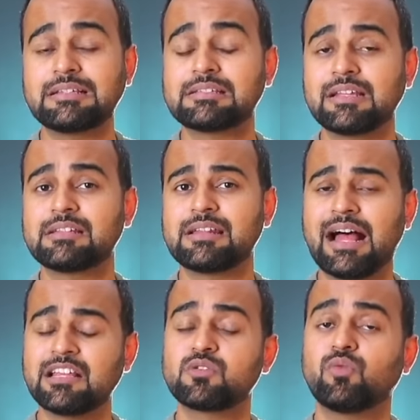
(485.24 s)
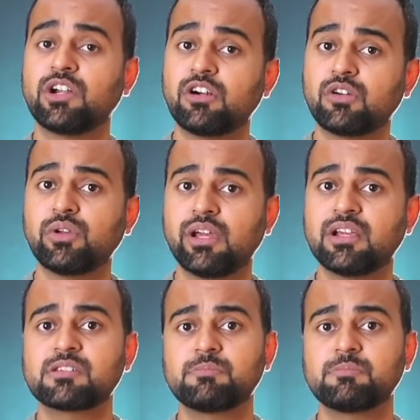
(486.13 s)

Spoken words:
since last 1 or 2 years,